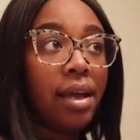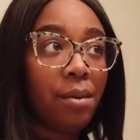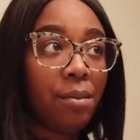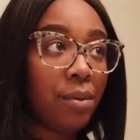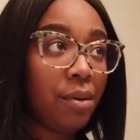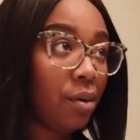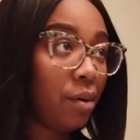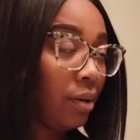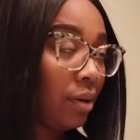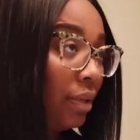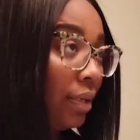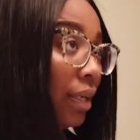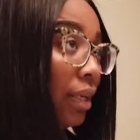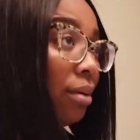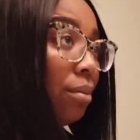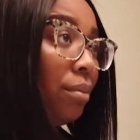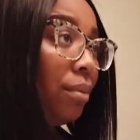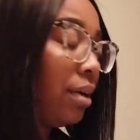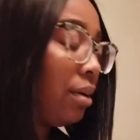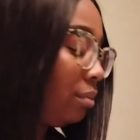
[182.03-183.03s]
We're going to clean
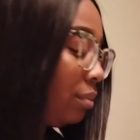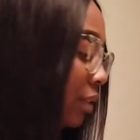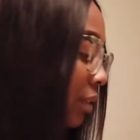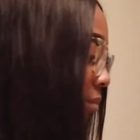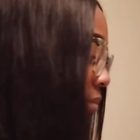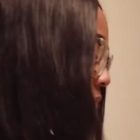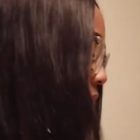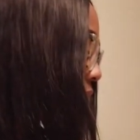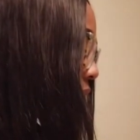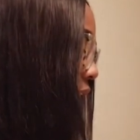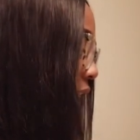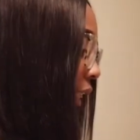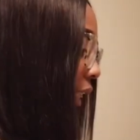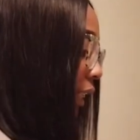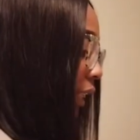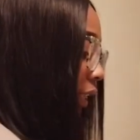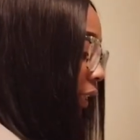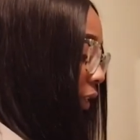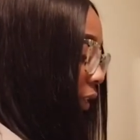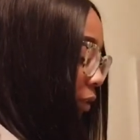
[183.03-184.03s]
them up with some
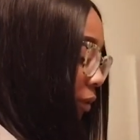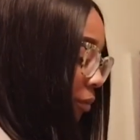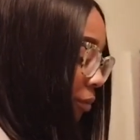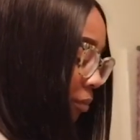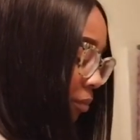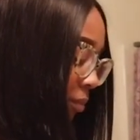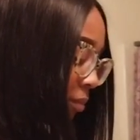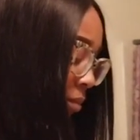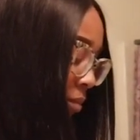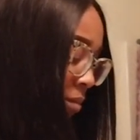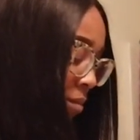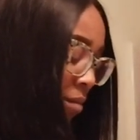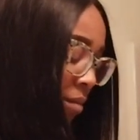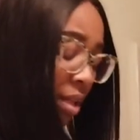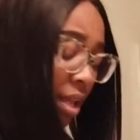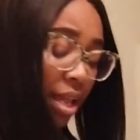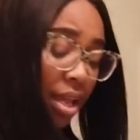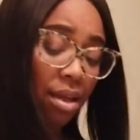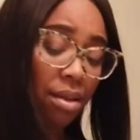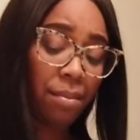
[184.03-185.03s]
concealer.
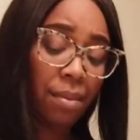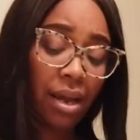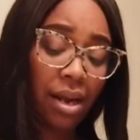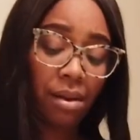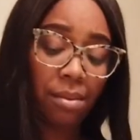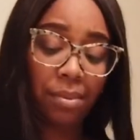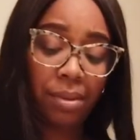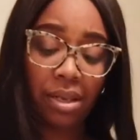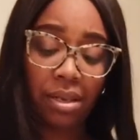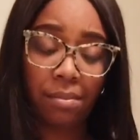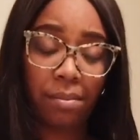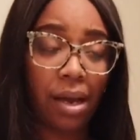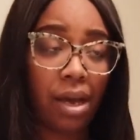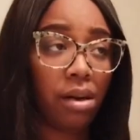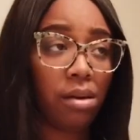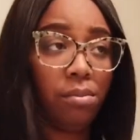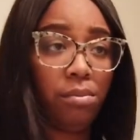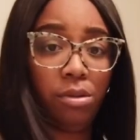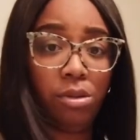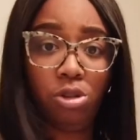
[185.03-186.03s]
And bada bing,
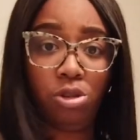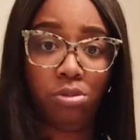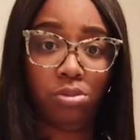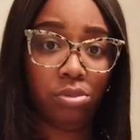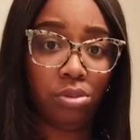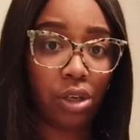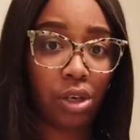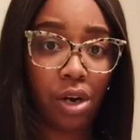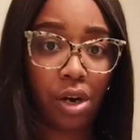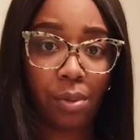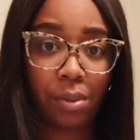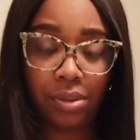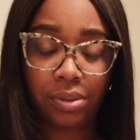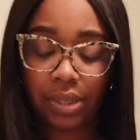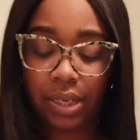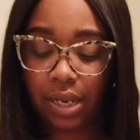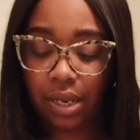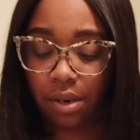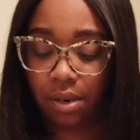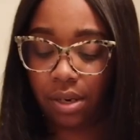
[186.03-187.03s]
bada boom. You know what I'm
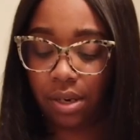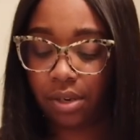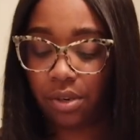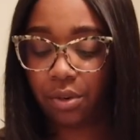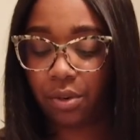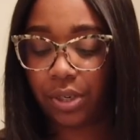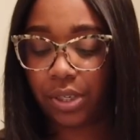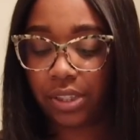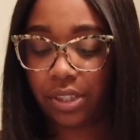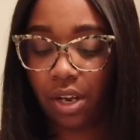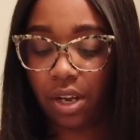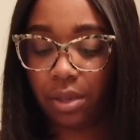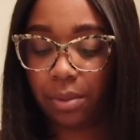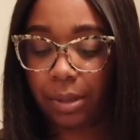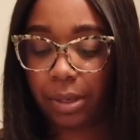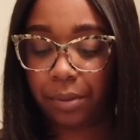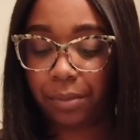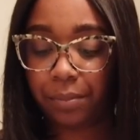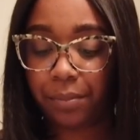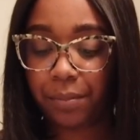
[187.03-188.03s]
saying? Hold on, Corey's calling
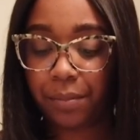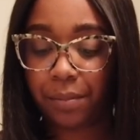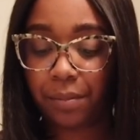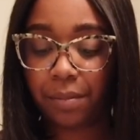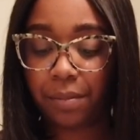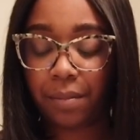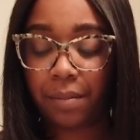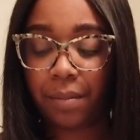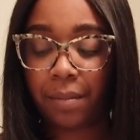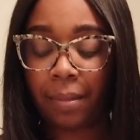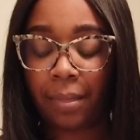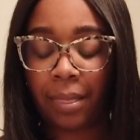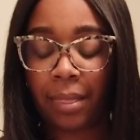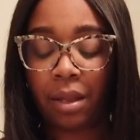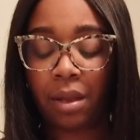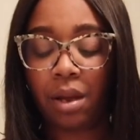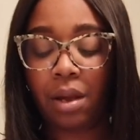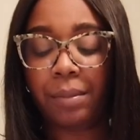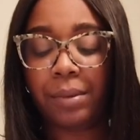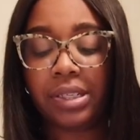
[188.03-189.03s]
me.
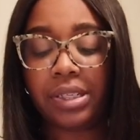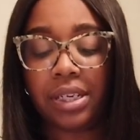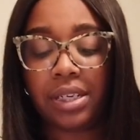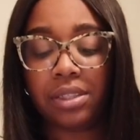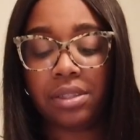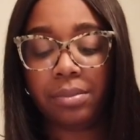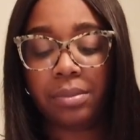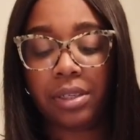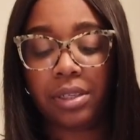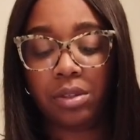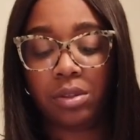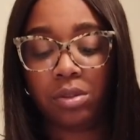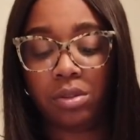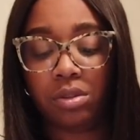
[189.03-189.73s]
I've been texting me.